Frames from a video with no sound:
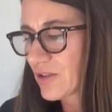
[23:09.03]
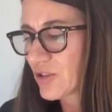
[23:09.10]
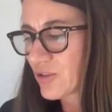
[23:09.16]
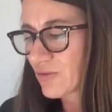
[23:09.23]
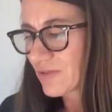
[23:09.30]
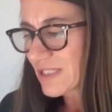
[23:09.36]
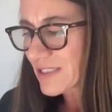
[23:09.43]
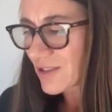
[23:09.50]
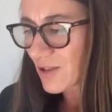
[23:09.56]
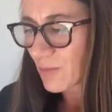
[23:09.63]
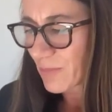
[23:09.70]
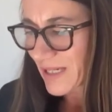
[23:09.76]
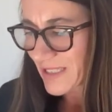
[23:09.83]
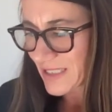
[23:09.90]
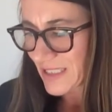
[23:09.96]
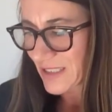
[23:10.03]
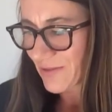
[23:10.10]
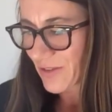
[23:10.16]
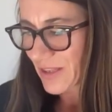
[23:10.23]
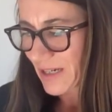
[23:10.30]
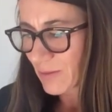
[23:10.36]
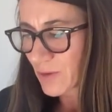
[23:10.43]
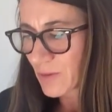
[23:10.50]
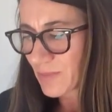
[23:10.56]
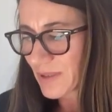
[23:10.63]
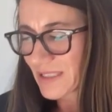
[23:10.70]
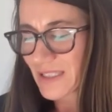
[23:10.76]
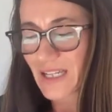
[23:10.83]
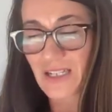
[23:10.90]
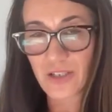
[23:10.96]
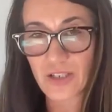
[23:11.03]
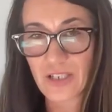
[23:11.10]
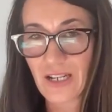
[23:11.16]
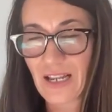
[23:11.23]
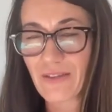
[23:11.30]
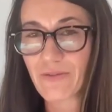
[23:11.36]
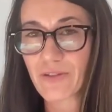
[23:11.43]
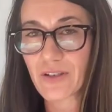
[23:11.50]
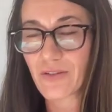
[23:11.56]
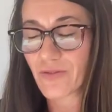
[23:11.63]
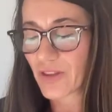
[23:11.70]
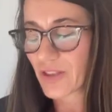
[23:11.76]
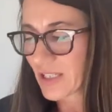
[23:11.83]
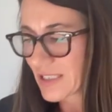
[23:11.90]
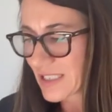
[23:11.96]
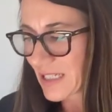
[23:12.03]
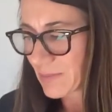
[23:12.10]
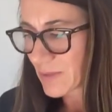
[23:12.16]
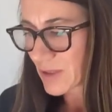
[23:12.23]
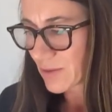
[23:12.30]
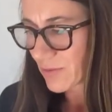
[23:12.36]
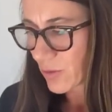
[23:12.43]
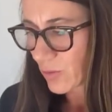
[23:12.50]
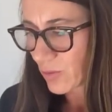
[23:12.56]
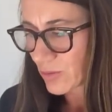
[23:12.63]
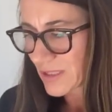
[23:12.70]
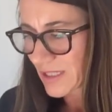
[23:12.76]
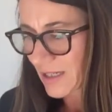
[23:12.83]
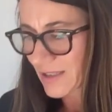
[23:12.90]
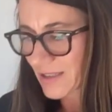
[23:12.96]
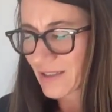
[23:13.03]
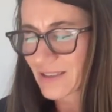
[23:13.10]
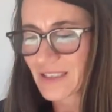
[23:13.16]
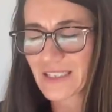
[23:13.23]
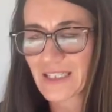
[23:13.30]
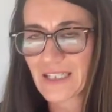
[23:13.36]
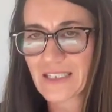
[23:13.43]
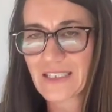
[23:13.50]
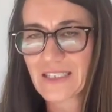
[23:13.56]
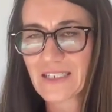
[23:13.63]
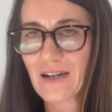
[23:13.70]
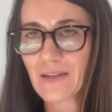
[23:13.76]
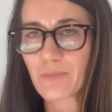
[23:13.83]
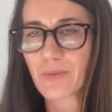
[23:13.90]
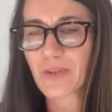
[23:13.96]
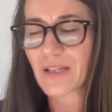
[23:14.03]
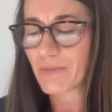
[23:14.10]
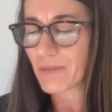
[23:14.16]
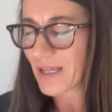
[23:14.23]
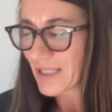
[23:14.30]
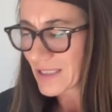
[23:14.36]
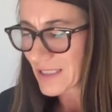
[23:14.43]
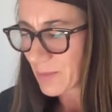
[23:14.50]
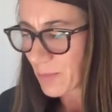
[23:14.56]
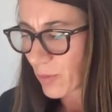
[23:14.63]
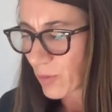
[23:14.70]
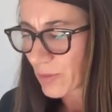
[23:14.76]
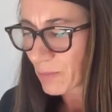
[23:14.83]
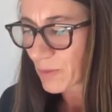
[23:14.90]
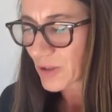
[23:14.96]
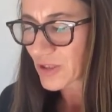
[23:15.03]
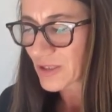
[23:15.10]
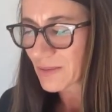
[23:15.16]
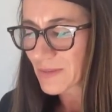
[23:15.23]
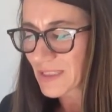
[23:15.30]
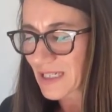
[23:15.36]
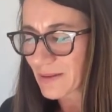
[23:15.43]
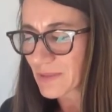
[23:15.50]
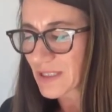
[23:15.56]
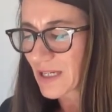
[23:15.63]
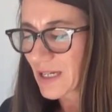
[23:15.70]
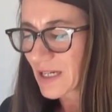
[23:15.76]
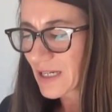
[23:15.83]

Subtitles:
juridical basis for that would be Section 11 of the Contempt of Court Act 1989, but it makes the point, which sometimes